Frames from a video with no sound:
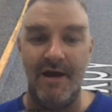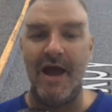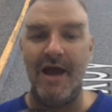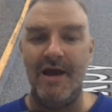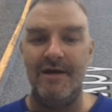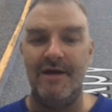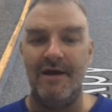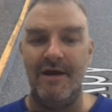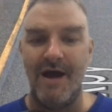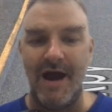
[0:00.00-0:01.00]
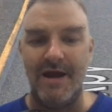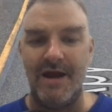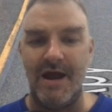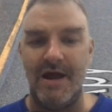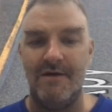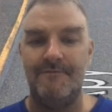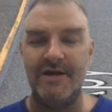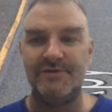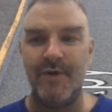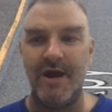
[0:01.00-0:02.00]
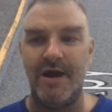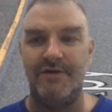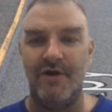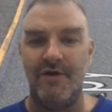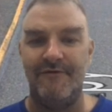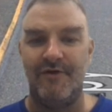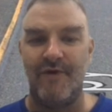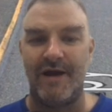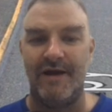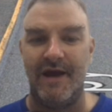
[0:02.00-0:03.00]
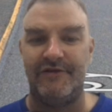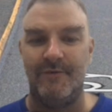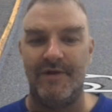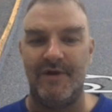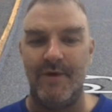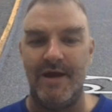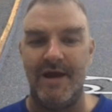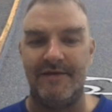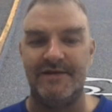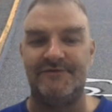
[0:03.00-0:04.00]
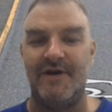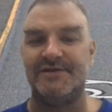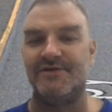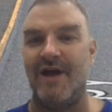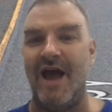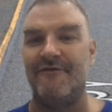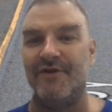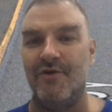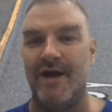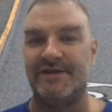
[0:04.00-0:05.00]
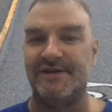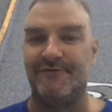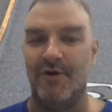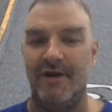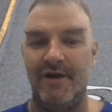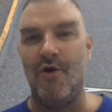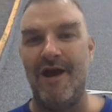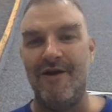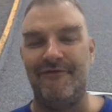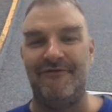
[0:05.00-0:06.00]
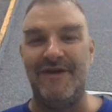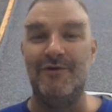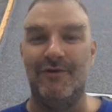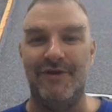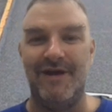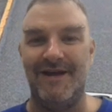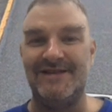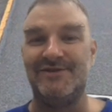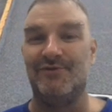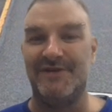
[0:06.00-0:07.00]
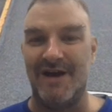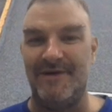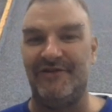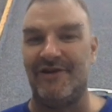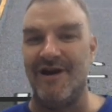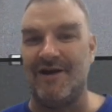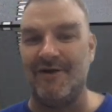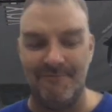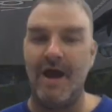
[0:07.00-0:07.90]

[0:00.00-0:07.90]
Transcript: And 90, as we don't have a direct connection with it, we get this Foster Avenue exit for it. O'Hare Field, that's old-timey Chicago.